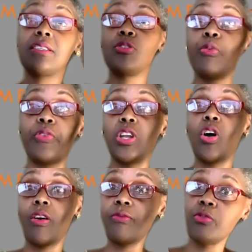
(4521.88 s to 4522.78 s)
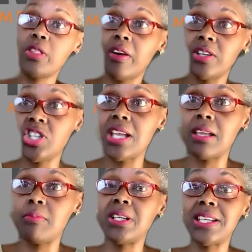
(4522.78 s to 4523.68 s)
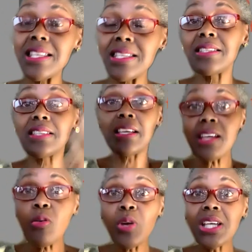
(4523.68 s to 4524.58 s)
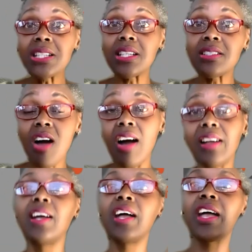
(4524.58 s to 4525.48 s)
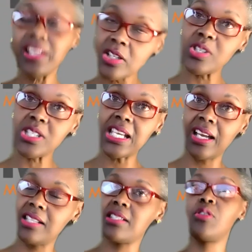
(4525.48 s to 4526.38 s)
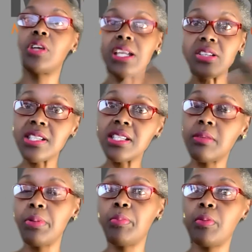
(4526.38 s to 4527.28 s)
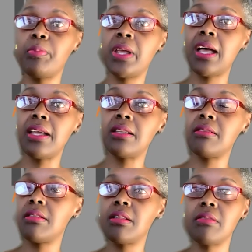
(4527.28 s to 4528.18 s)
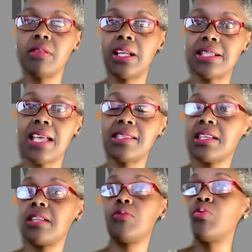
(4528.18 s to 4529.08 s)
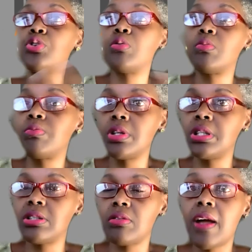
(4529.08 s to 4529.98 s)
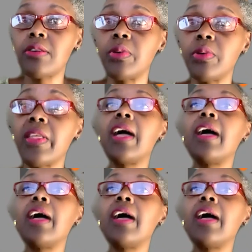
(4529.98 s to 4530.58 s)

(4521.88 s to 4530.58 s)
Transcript: goofing off with our chai and mandazis. It's a quick TikTok, and you see us. You get to see the people behind the desk and who you interact with.